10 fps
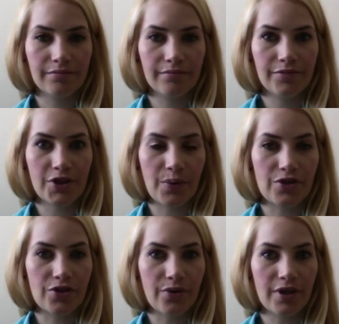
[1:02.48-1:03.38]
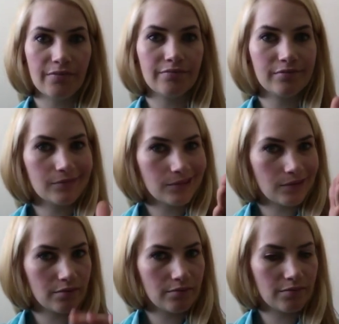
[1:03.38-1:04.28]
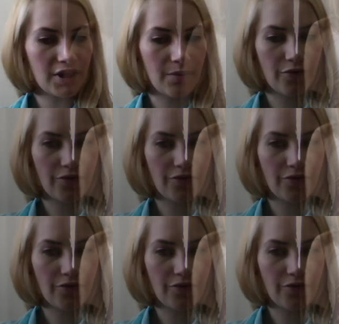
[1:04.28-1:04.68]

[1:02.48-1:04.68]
So enjoy. Keep moving